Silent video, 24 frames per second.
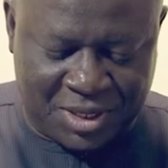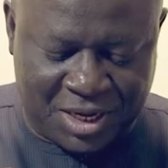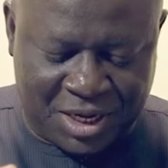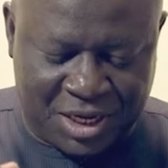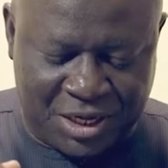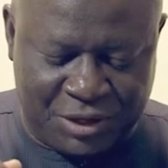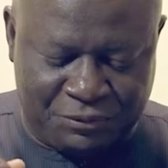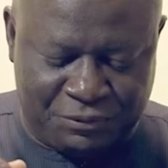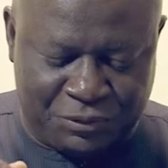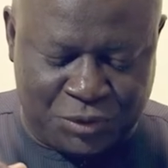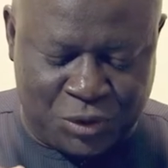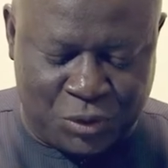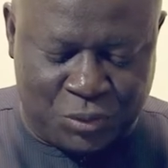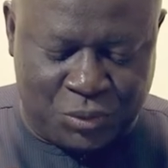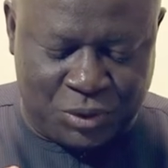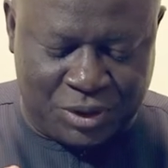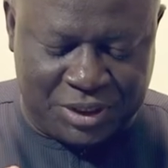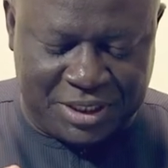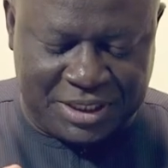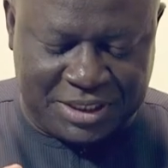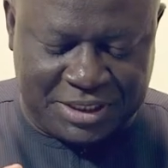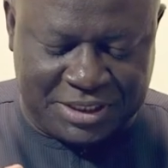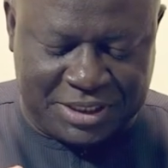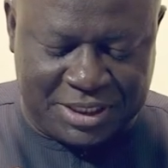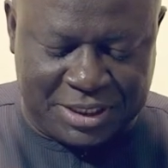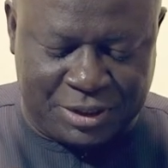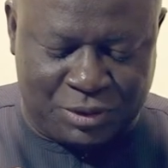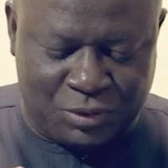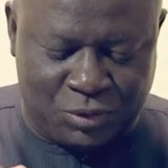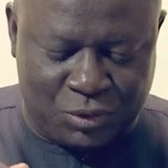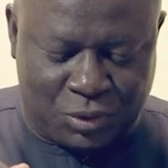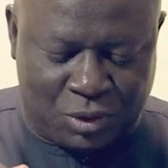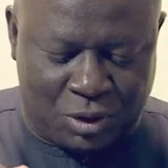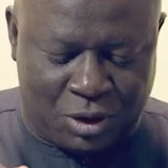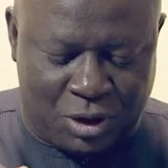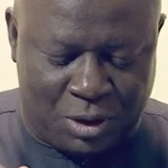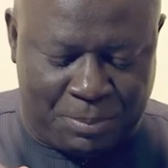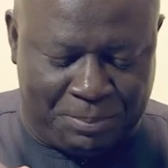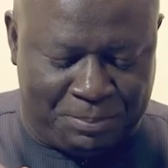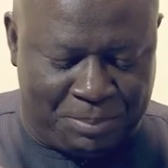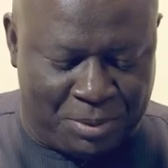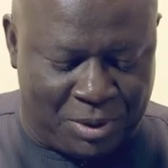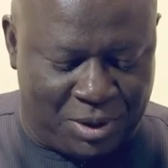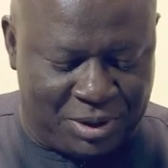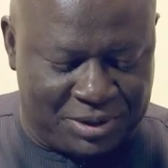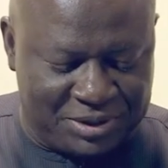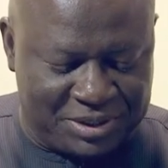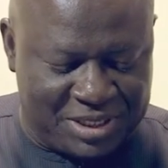if you will indeed look
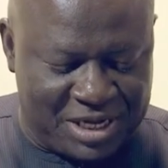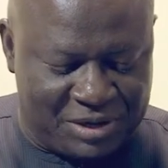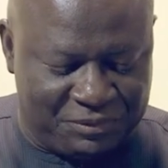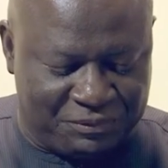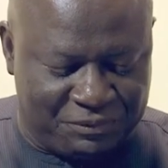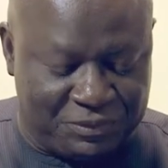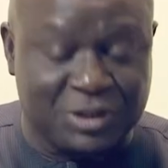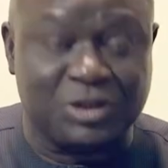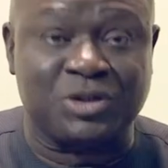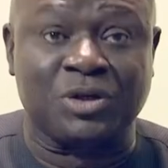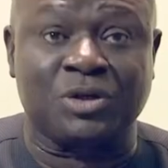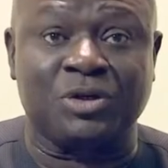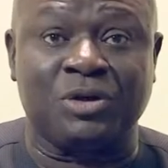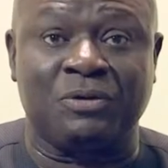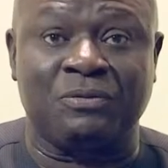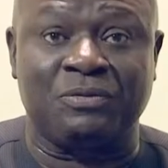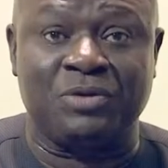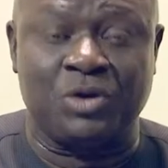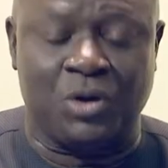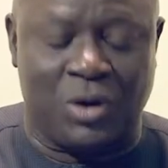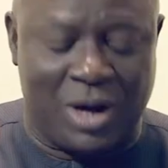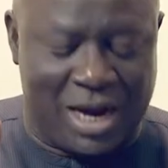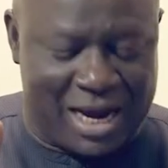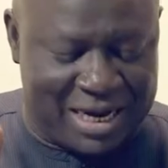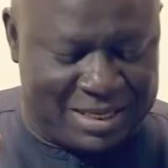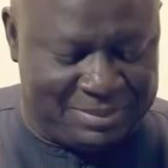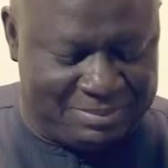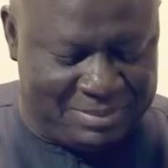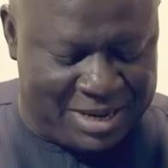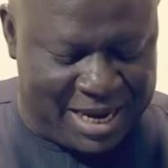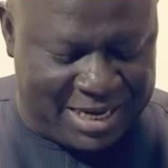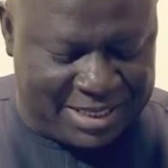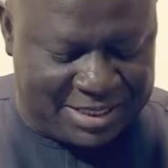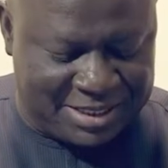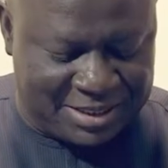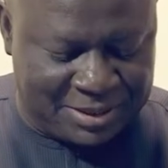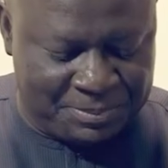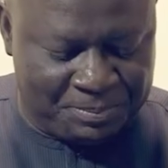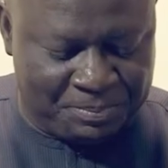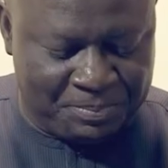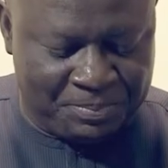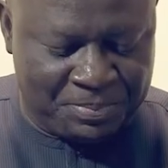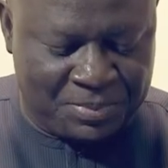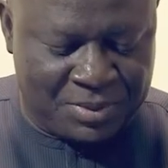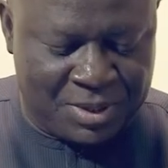upon the affliction of your handmaid